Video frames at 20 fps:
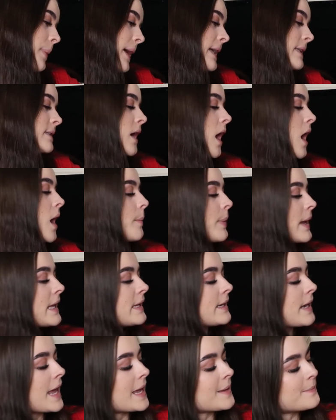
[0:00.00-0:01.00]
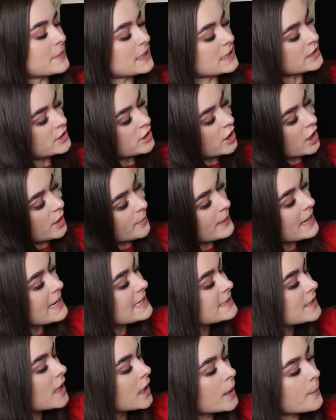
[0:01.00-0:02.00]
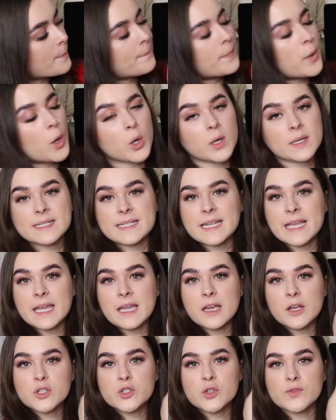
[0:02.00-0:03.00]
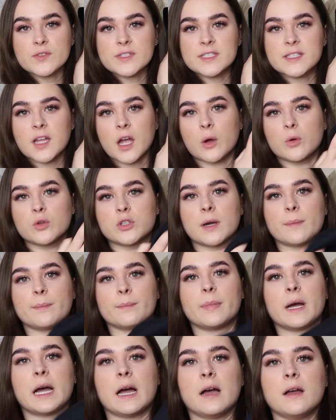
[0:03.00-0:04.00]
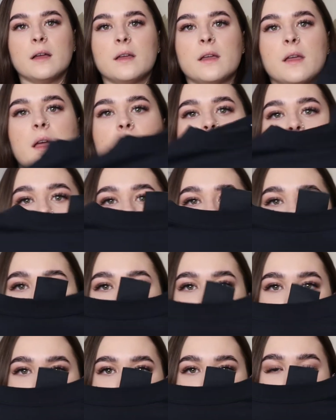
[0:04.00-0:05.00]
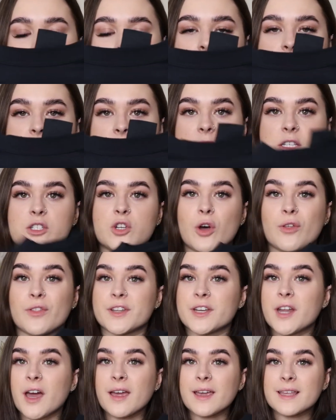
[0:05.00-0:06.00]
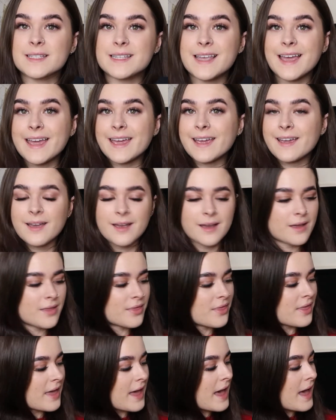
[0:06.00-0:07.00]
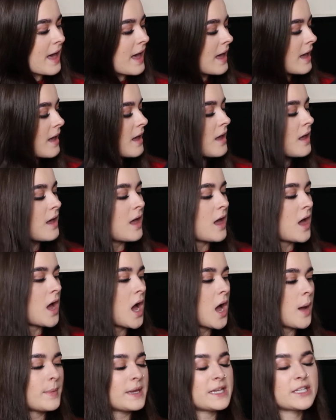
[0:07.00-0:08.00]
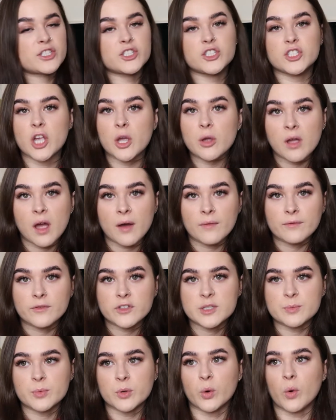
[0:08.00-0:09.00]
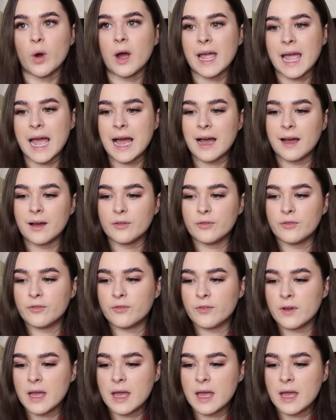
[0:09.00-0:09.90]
picked it up in a medium. It's like a boxy sort of style jumper. As you can see, it's got the Nike tick there. It's so comfortable. I have